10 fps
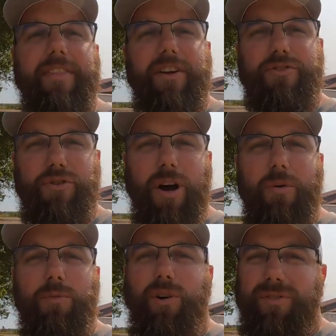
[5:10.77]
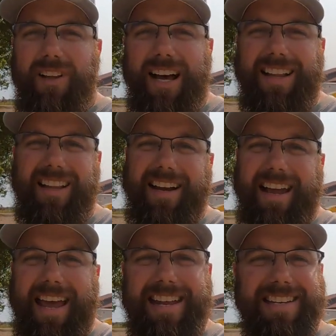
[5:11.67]
The drone will fly like
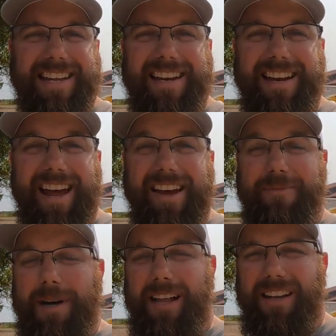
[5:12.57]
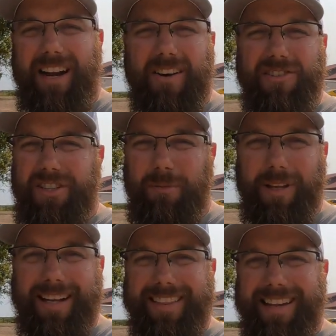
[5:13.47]
18 and a half mile an hour, something
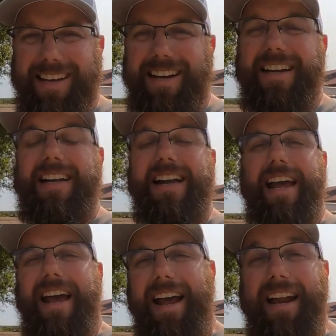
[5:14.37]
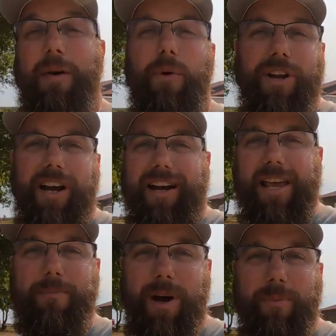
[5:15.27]
like that, and it would not
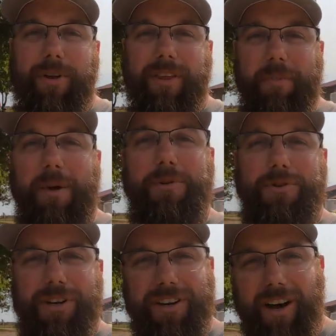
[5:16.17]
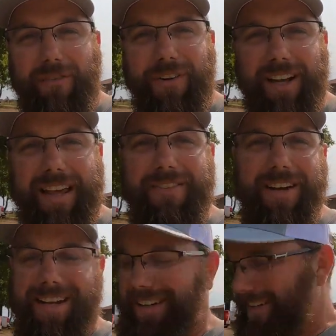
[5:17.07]
keep up with him. He was running off and leaving
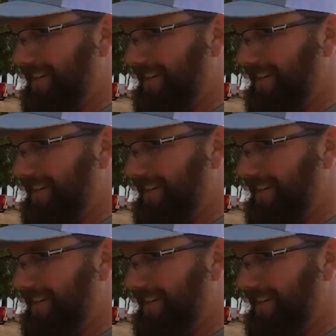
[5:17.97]
it.